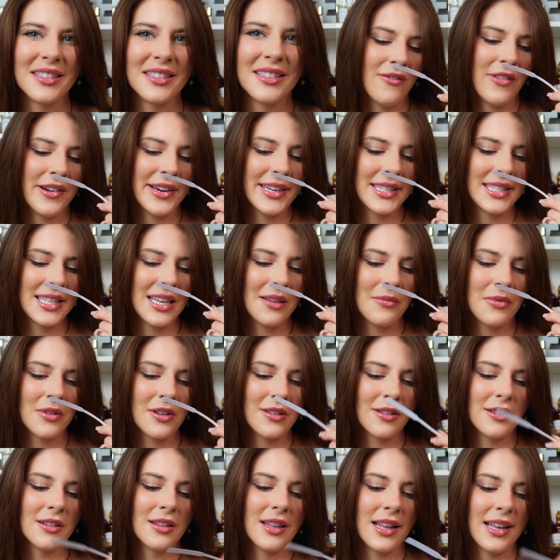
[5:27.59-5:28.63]
Very
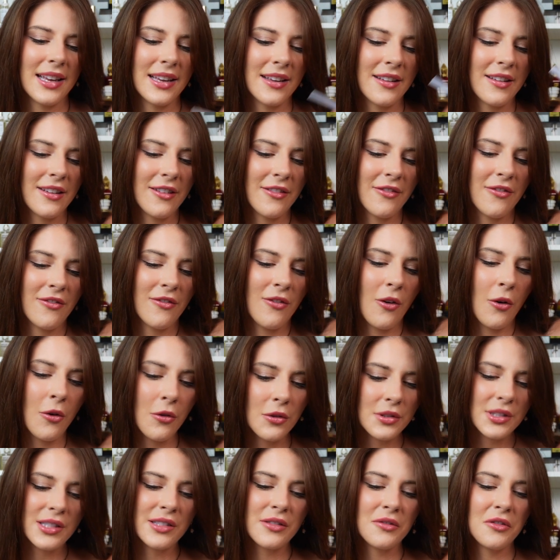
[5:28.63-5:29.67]
typical, like
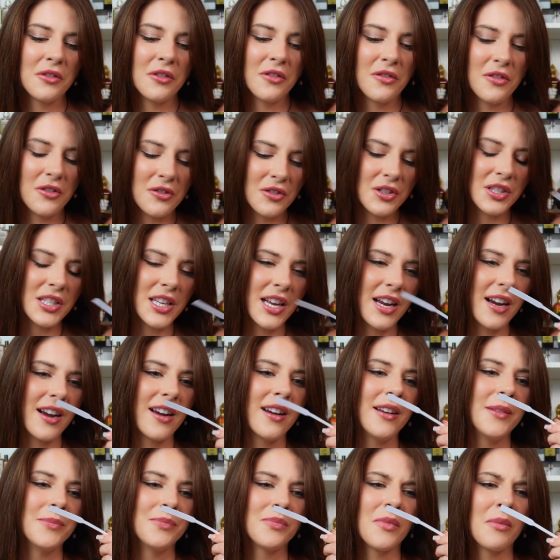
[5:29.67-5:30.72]
old school
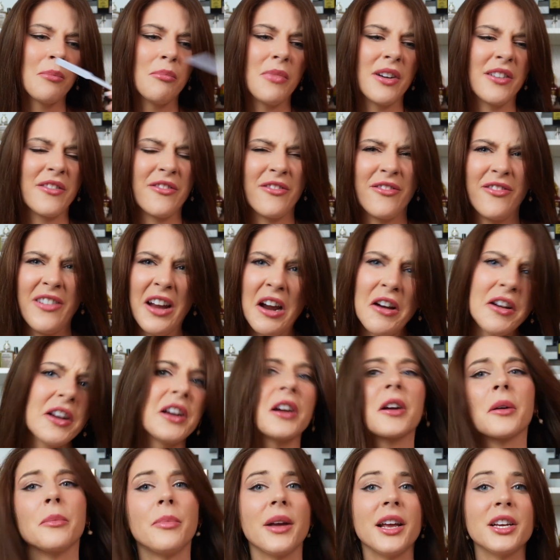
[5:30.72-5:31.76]
fougere, but very
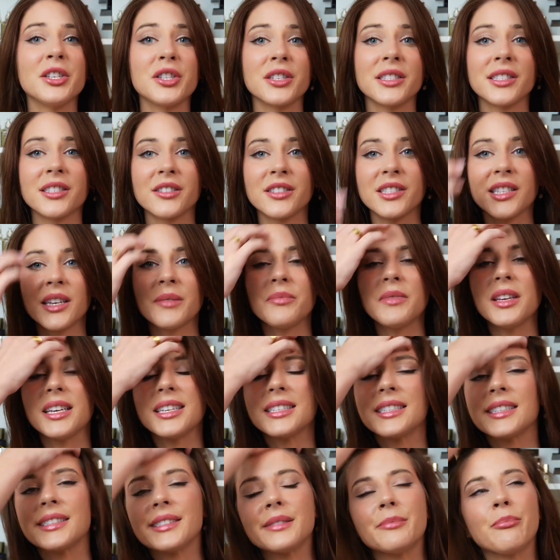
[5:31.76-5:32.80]
herbaceous. There's something
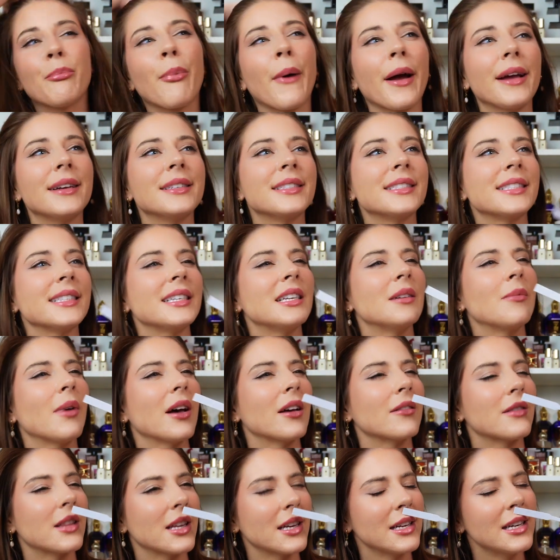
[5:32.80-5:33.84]
spicy
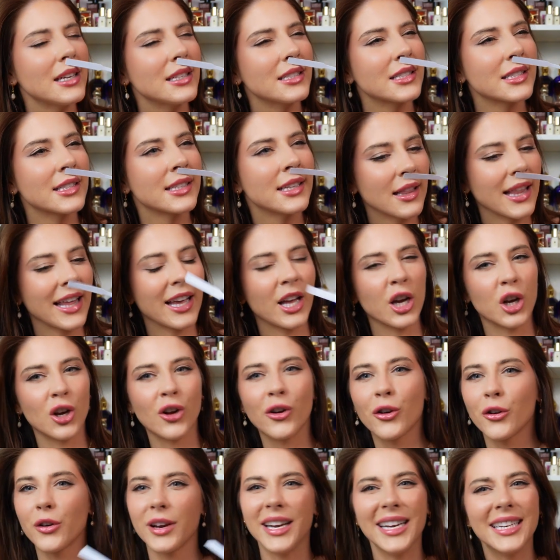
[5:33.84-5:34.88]
about this, like a
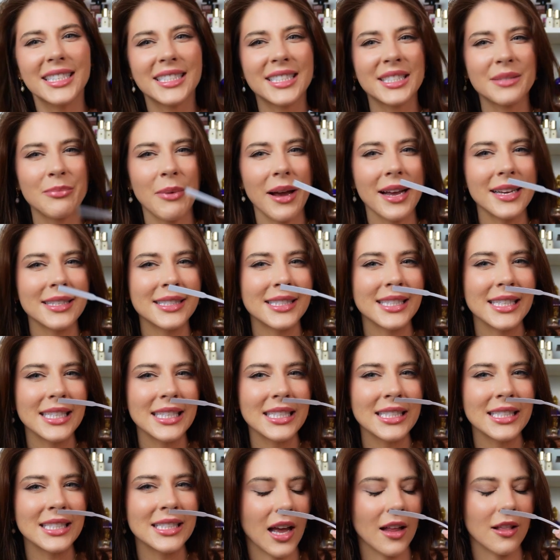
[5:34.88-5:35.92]
green
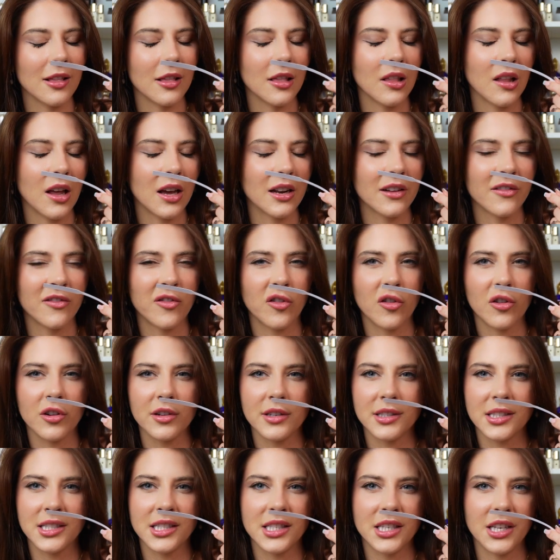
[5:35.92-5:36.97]
spicy. A lot of
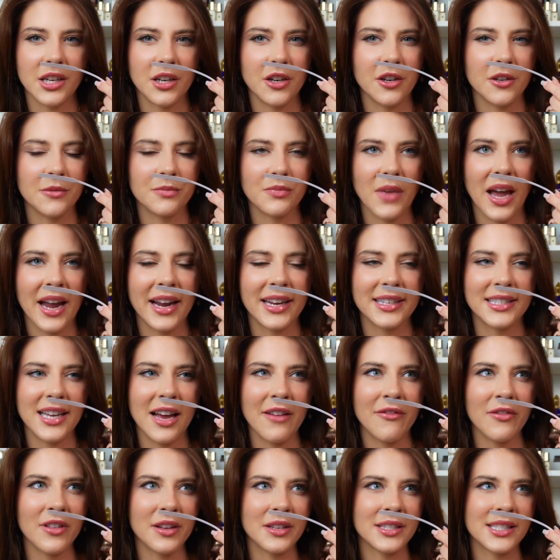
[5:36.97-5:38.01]
florals too. I could
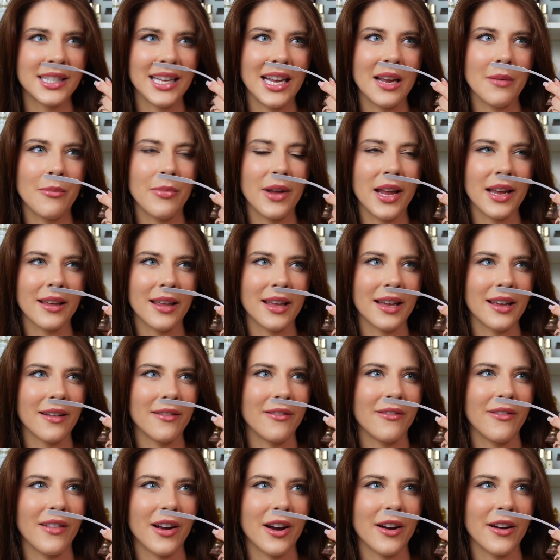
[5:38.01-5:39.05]
definitely see it being like a
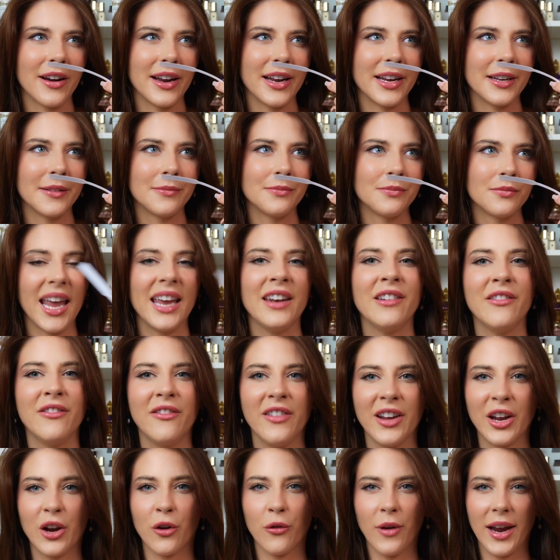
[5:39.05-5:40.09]
very
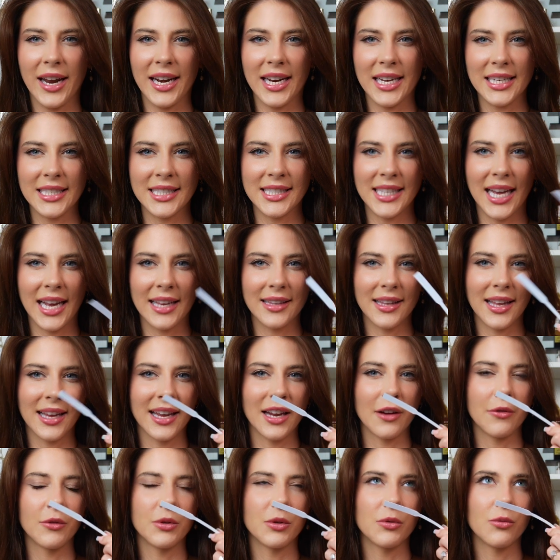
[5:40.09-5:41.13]
invigorating scent. Like
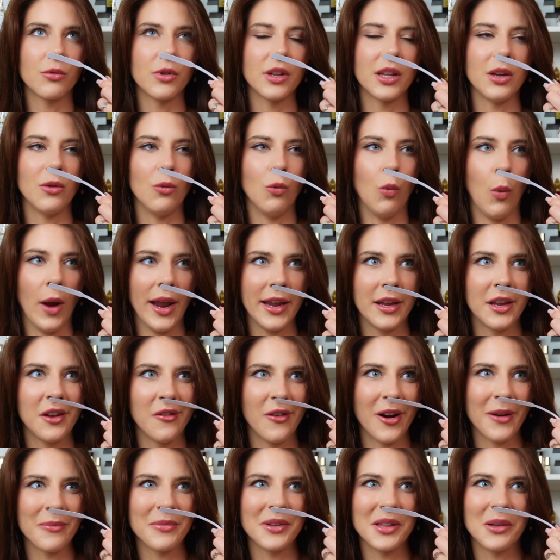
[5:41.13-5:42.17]
it would really wake you
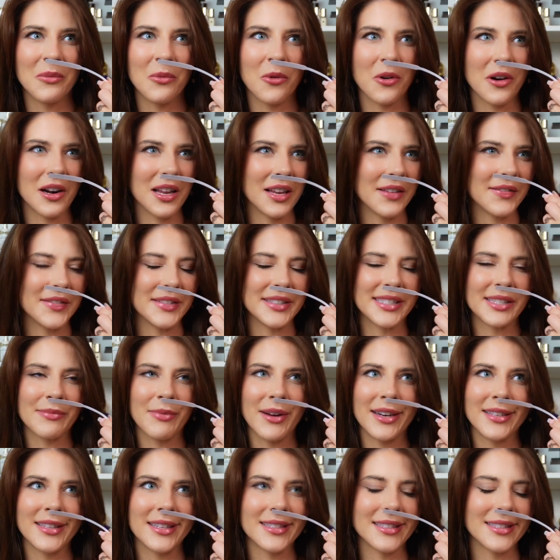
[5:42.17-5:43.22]
up in the morning if you
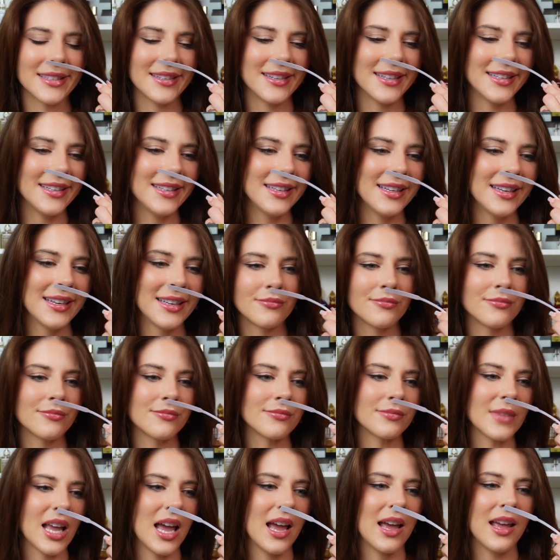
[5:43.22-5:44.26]
sprayed this on.
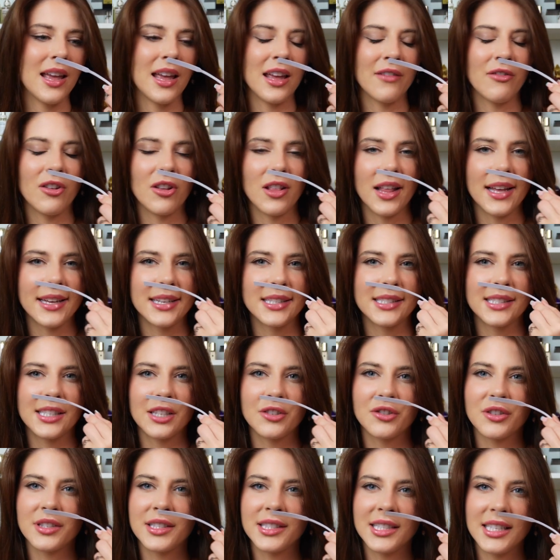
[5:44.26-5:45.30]
Mm, if you like
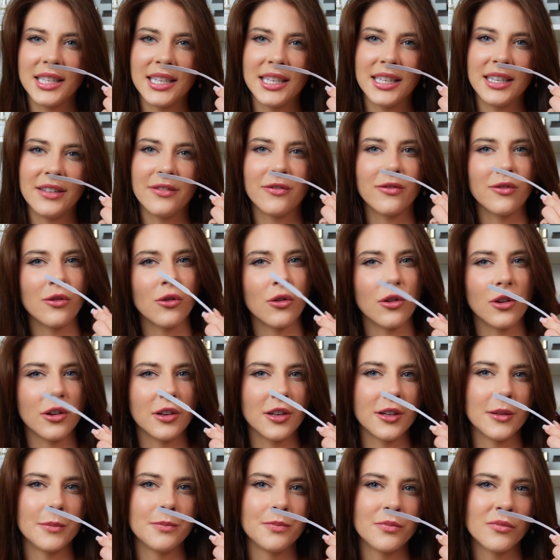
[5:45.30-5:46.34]
citrusy,
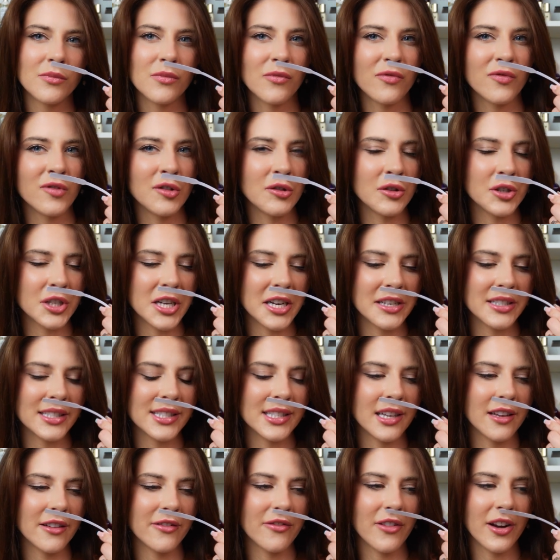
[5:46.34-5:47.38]
floral, fougere
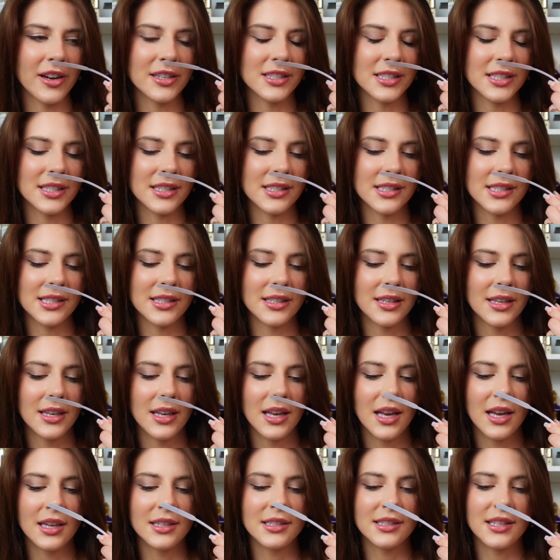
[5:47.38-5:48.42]
style fragrances,
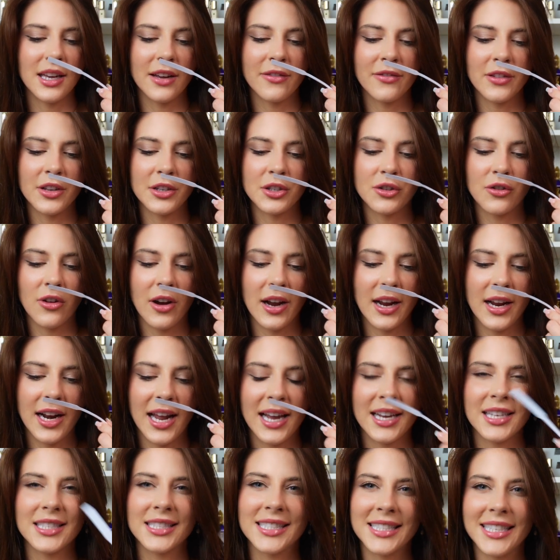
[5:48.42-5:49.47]
definitely try it. I
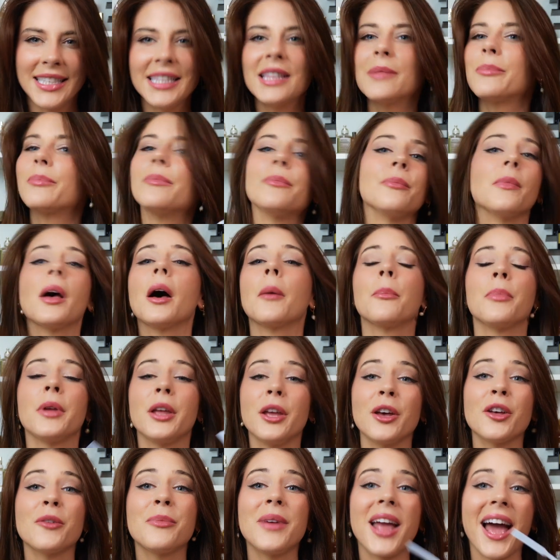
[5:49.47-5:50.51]
can see the
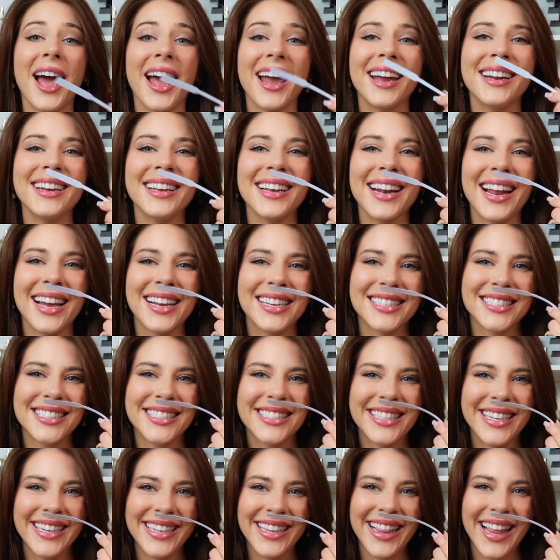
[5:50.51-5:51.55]
appeal behind it. I can
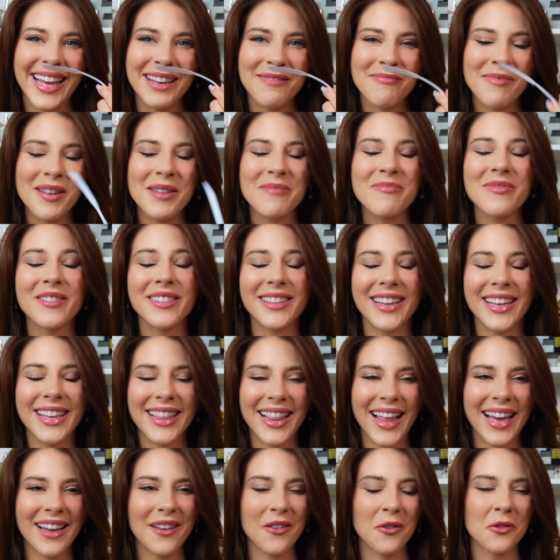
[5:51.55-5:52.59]
see like people that
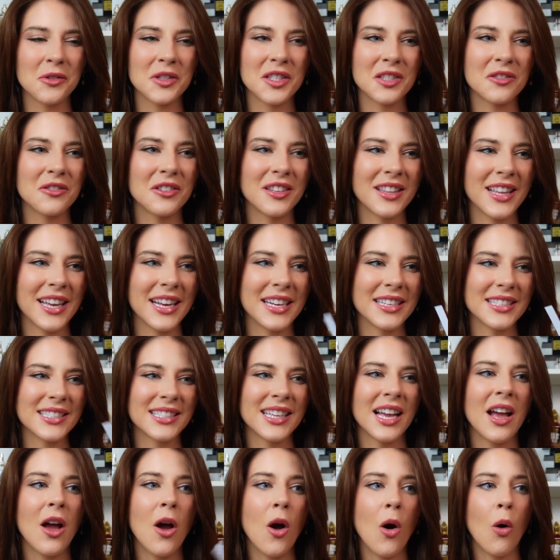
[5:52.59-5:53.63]
like old school things,
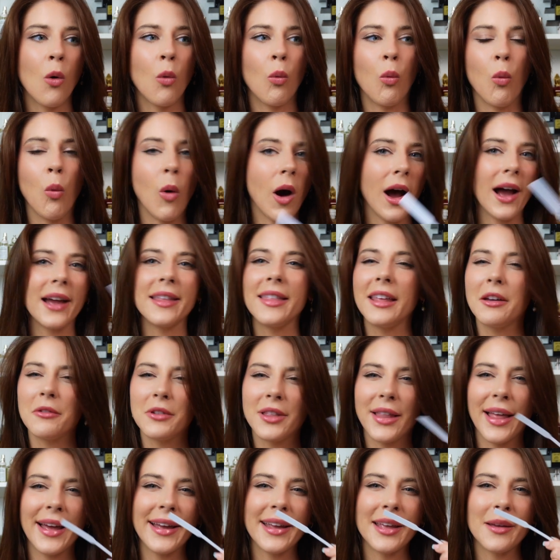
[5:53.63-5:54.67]
why they
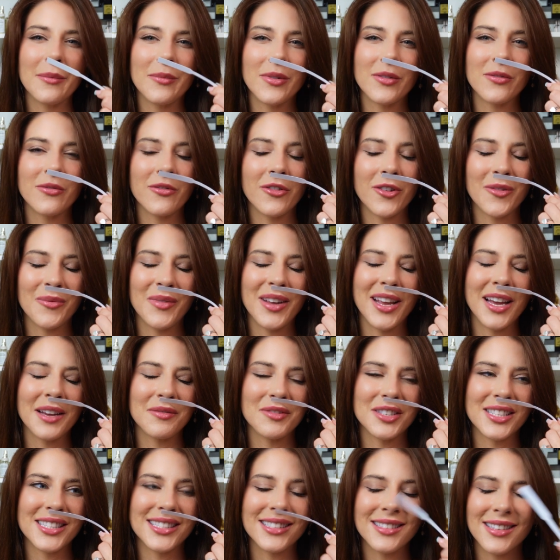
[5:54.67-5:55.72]
would like it, but for me, I'm
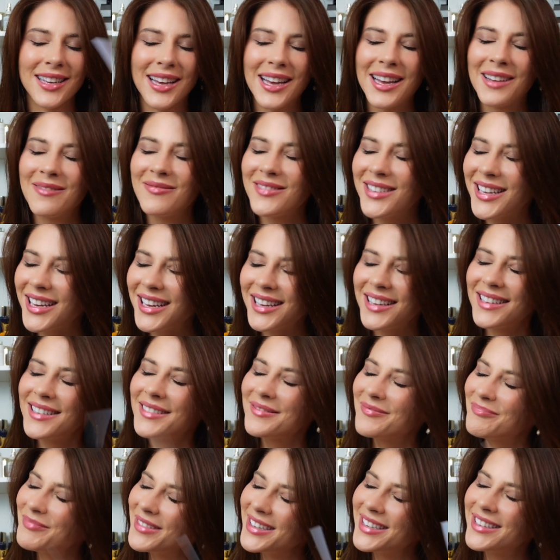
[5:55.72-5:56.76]
just, I'm not a
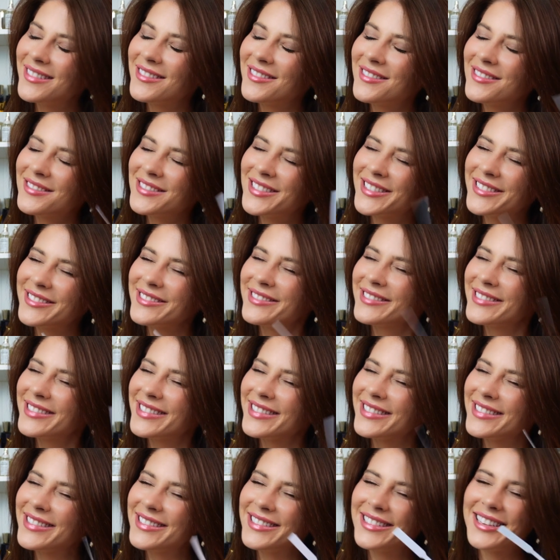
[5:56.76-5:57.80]
big old school
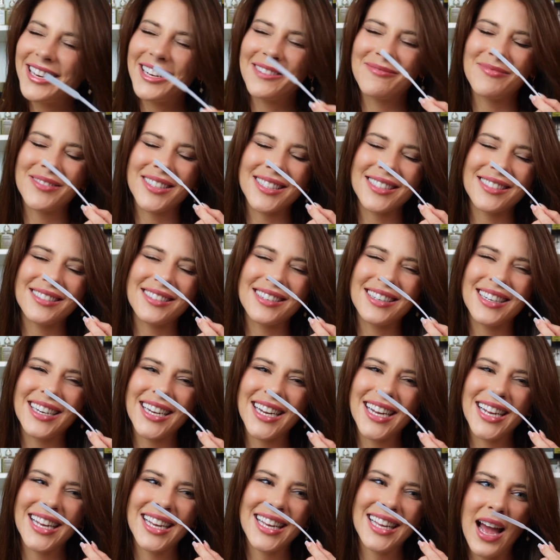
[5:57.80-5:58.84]
girl, I'm
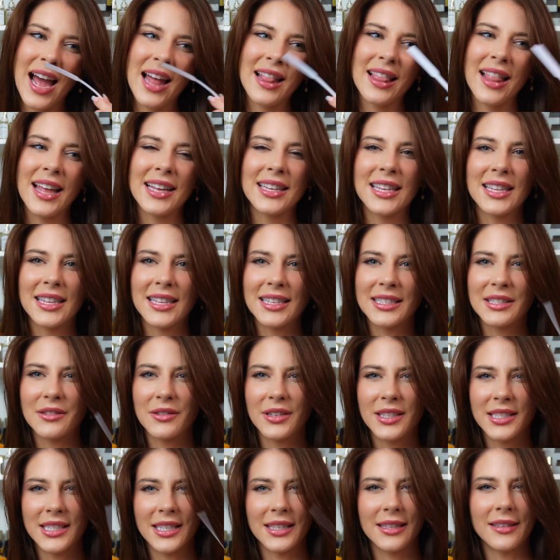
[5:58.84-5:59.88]
sorry. I like that this
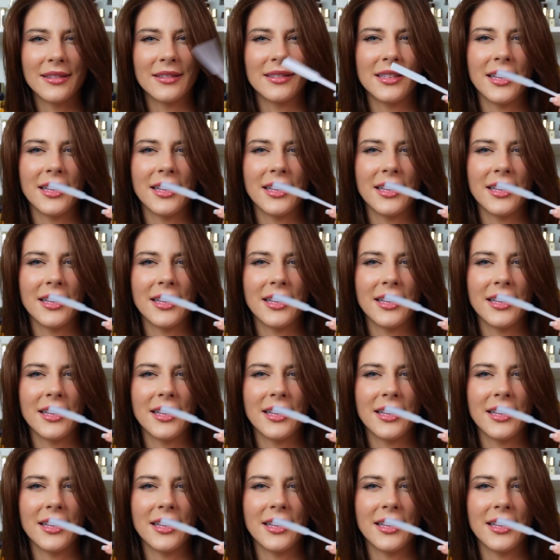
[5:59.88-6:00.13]
one is a little